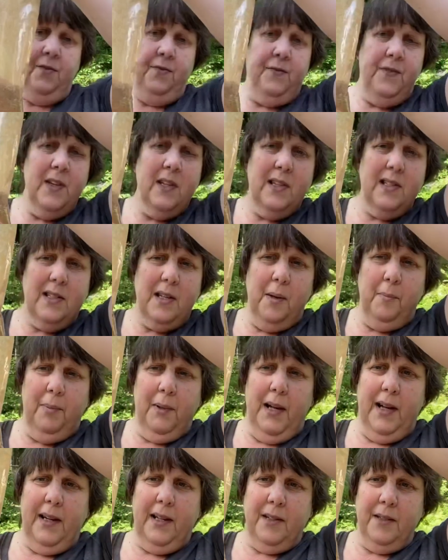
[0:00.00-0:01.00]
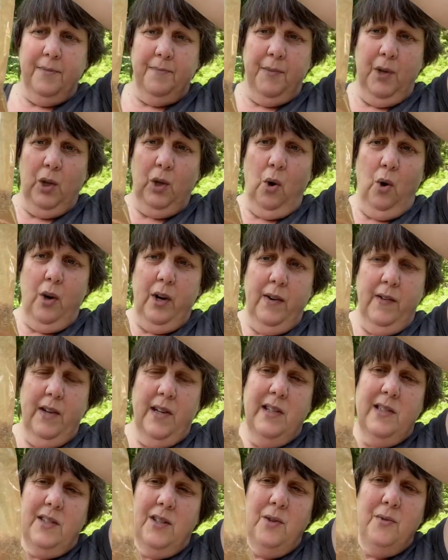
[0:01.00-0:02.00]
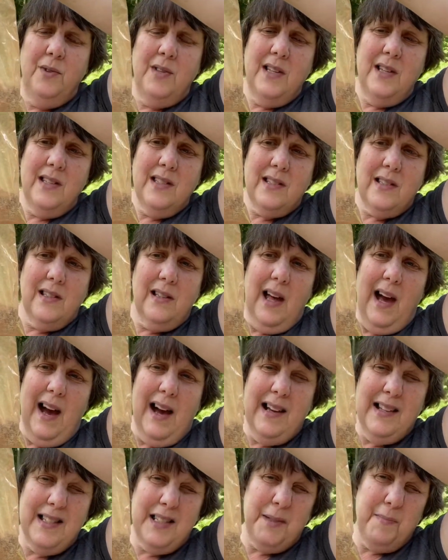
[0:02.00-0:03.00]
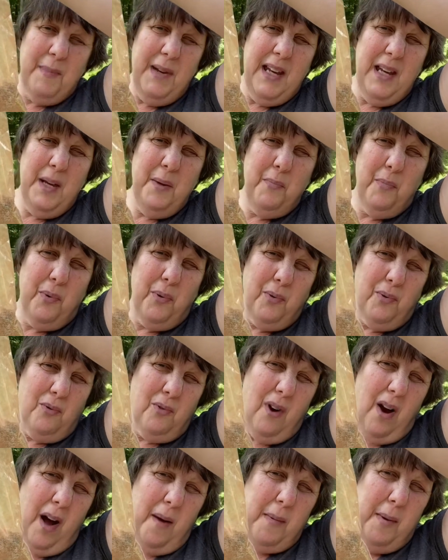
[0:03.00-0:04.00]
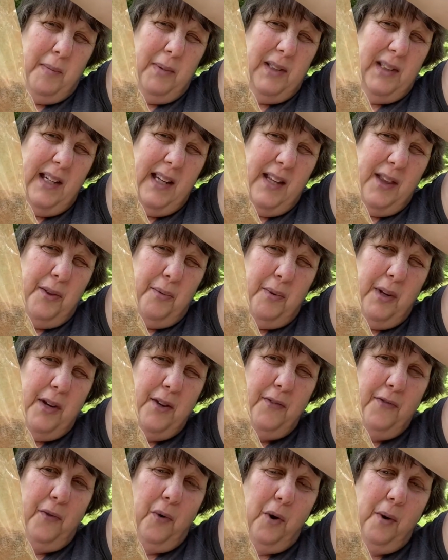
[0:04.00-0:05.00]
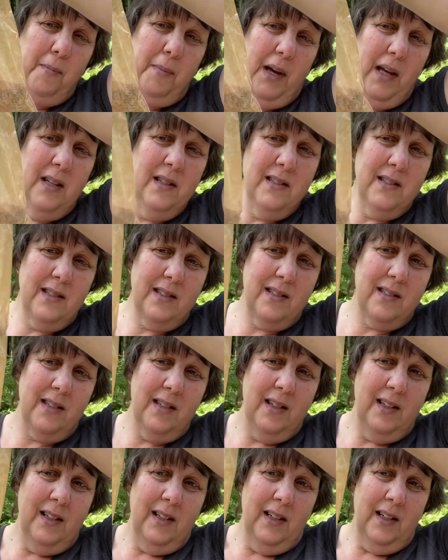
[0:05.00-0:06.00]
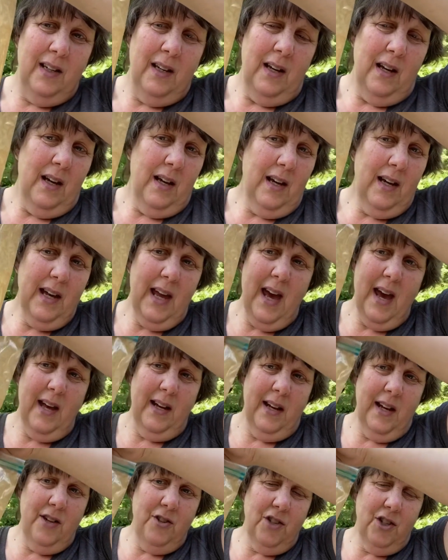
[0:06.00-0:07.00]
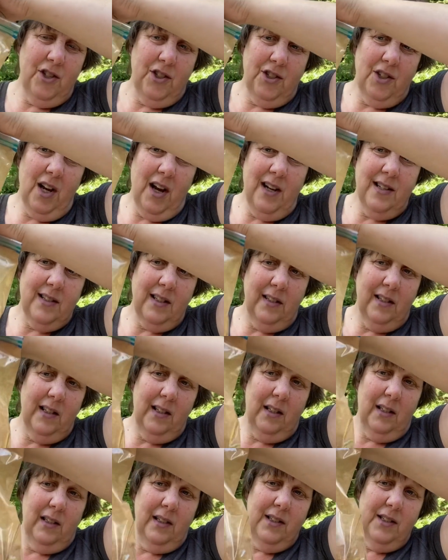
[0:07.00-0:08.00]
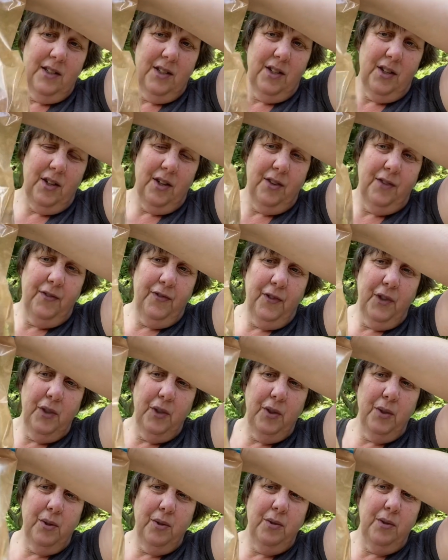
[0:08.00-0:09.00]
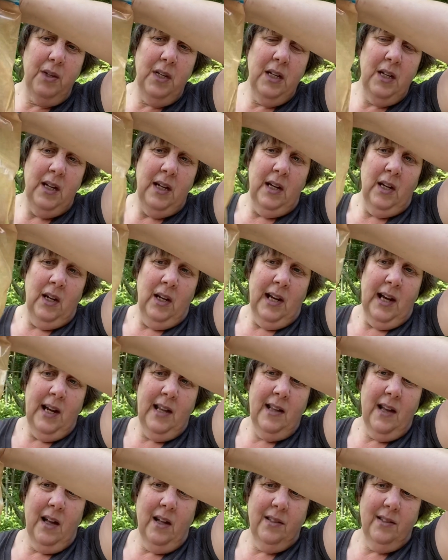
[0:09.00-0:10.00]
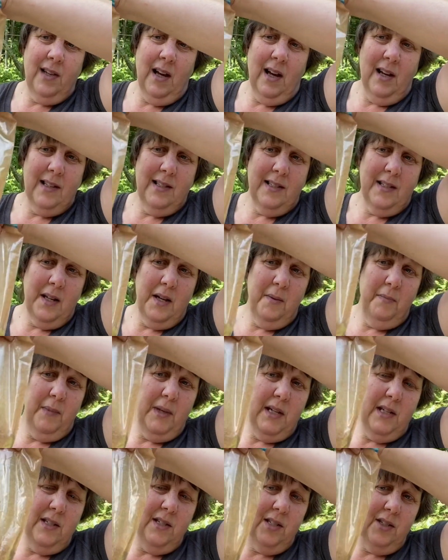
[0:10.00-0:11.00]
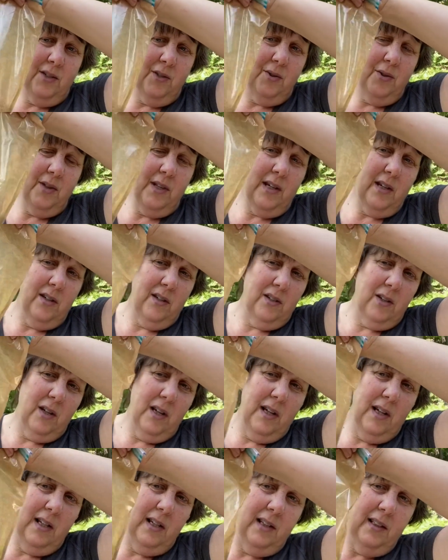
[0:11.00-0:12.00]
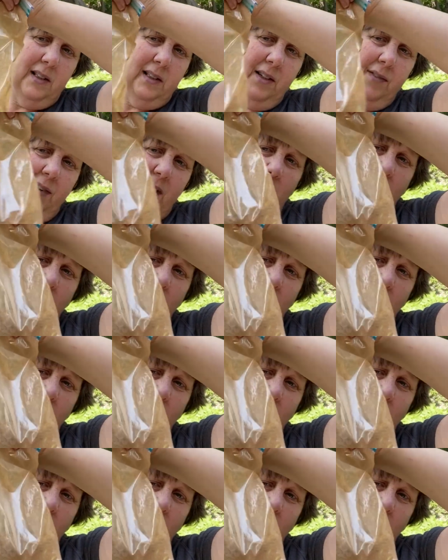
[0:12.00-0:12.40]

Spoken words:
fills up like a quarter. So this lasts me probably 3 or 4 months. Again, I just toss a little into their food, and I'll toss some into their living